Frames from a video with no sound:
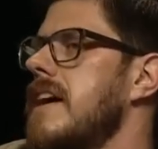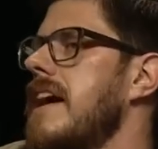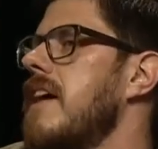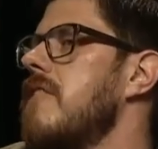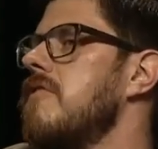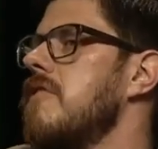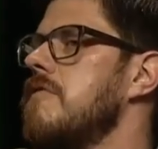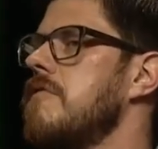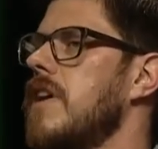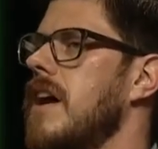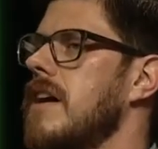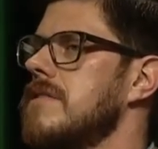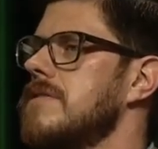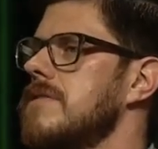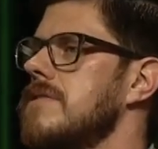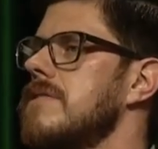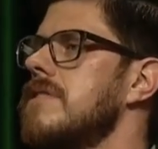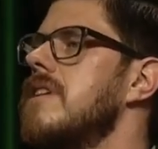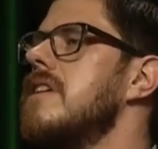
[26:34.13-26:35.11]
to every
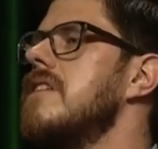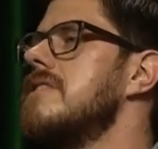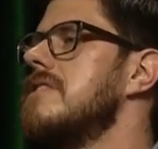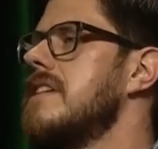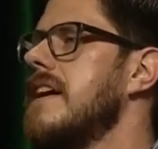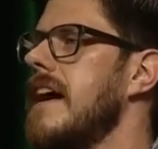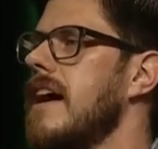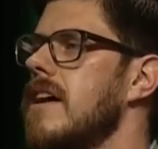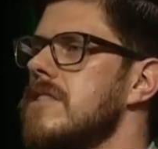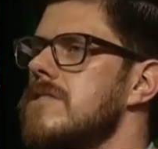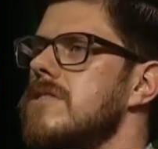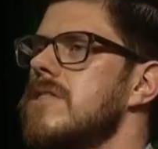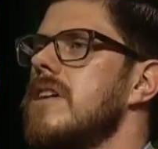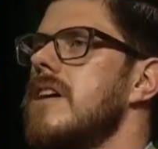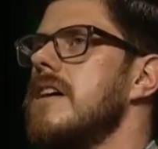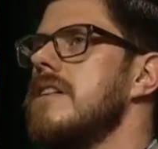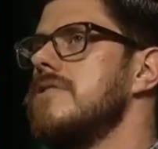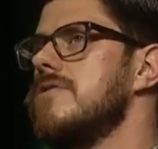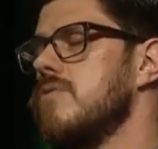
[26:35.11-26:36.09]
voxel to
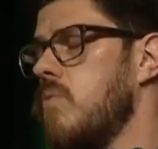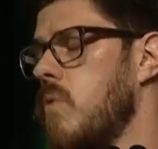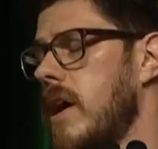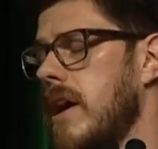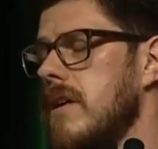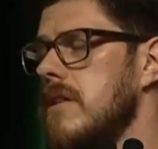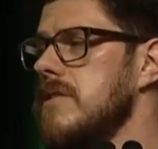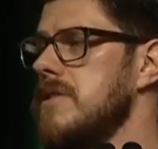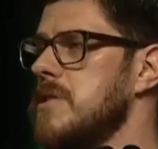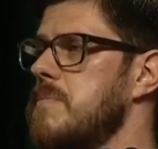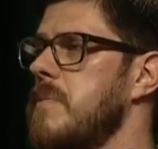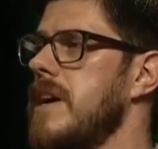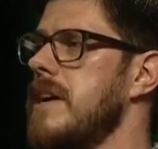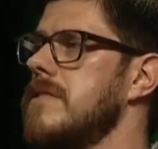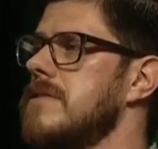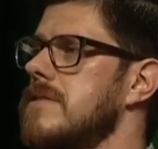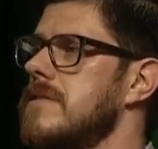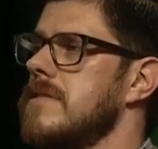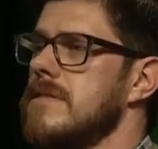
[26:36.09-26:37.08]
characterize where in
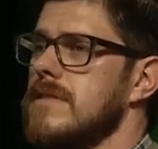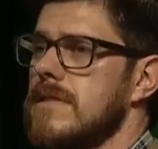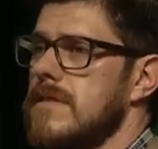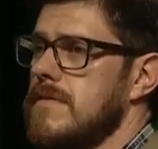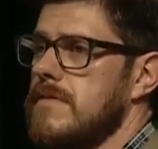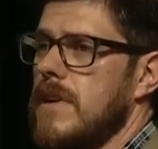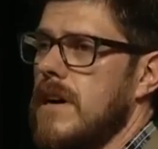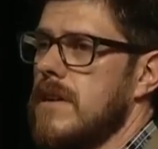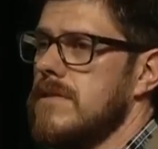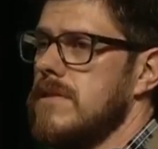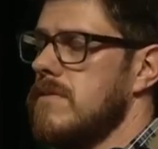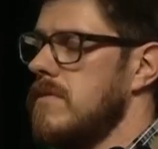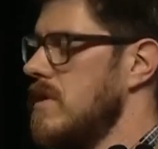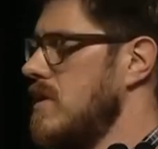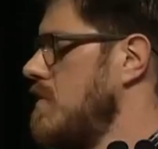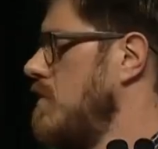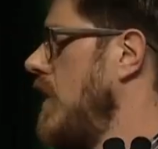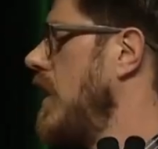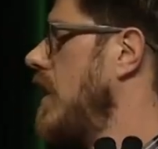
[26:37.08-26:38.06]
space does this voxel
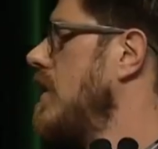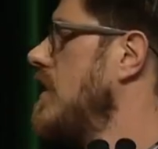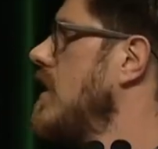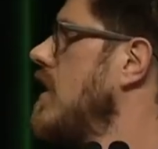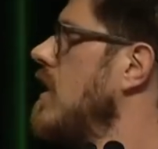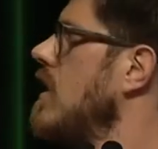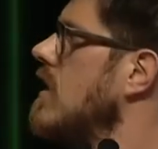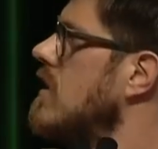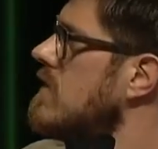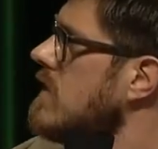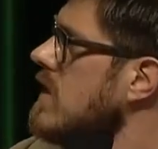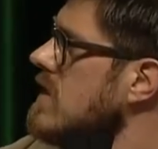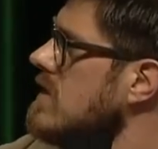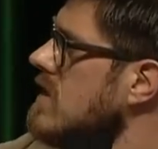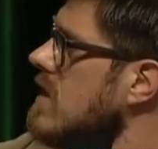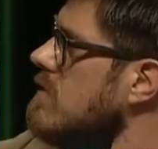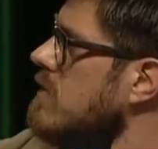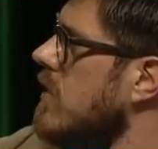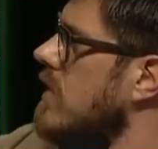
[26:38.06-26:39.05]
respond. It's very
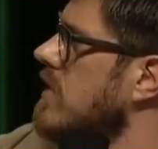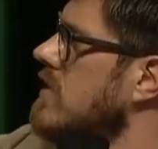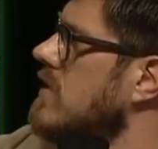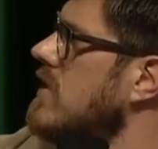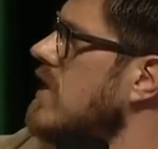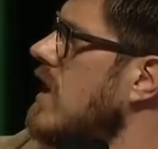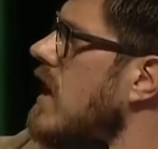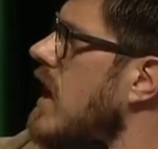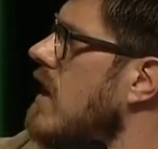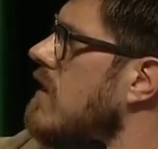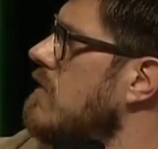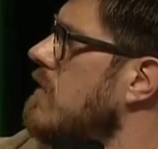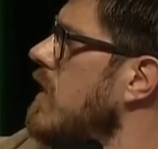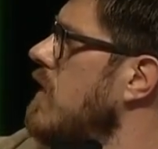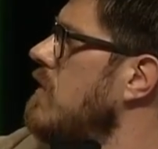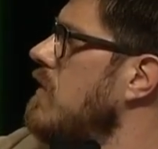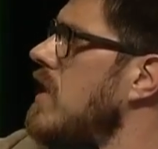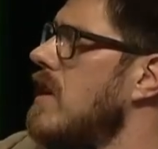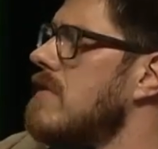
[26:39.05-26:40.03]
simple. So
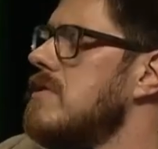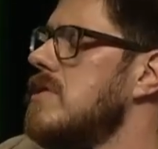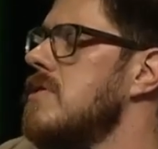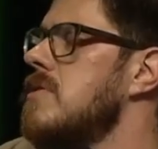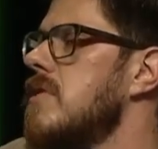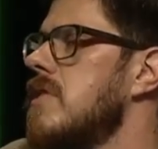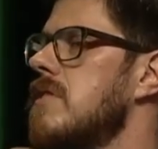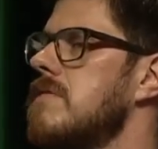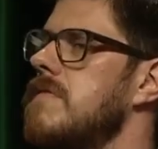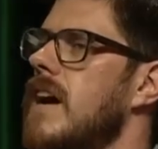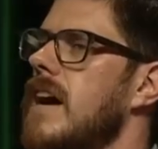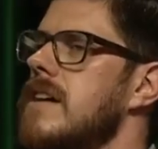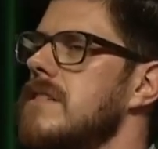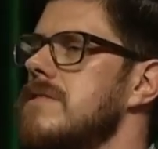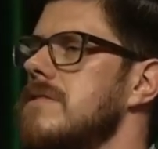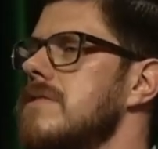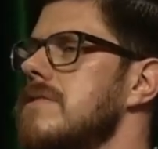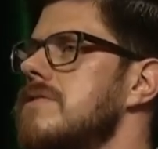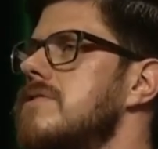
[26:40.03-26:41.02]
if you have 200
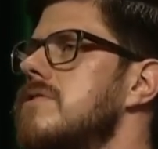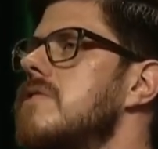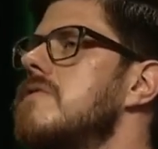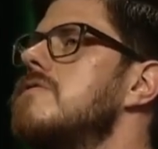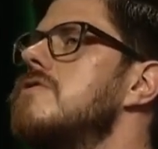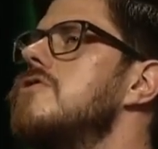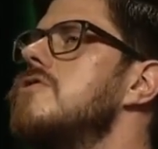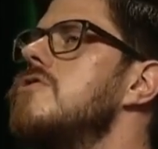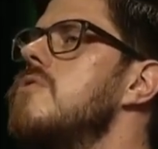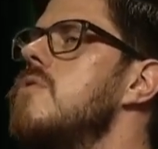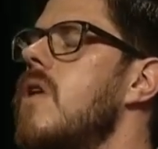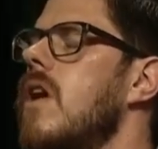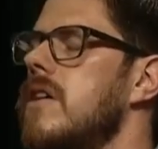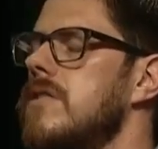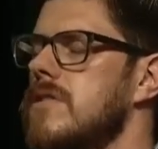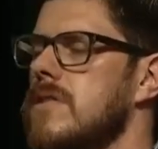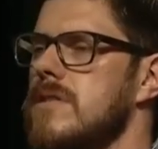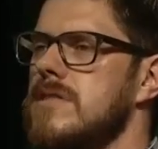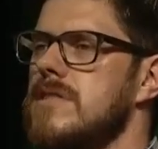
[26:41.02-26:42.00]
voxels, you have
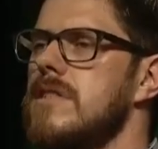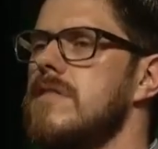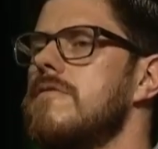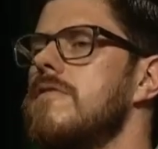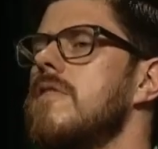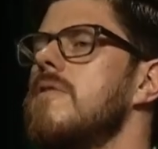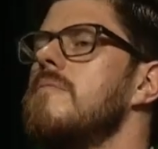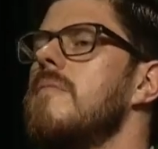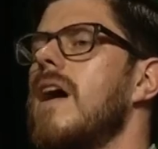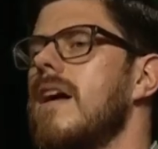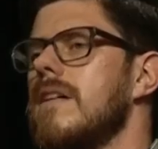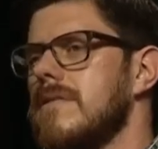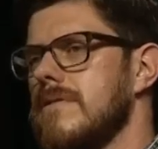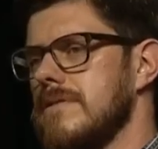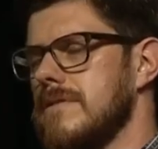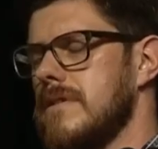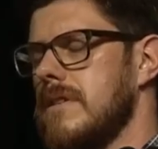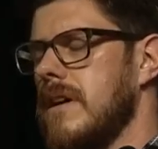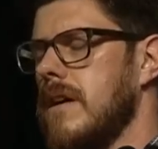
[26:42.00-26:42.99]
200 different
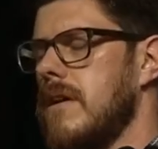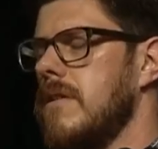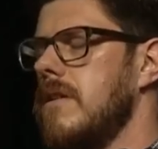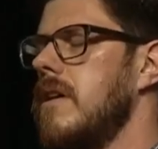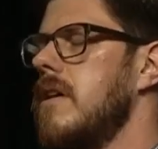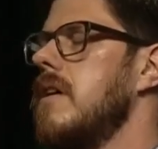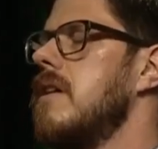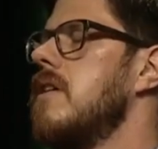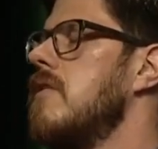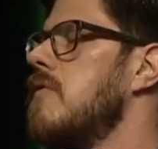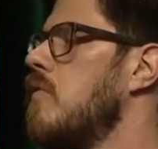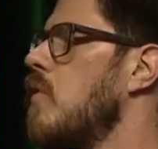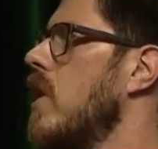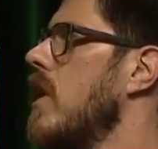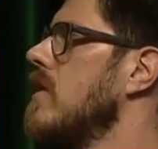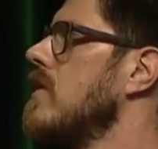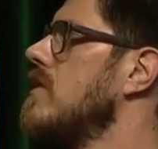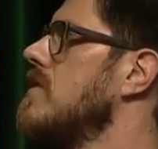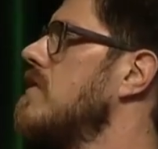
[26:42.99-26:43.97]
models now of
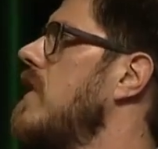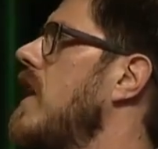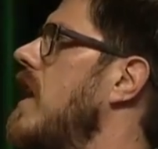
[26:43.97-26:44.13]
where those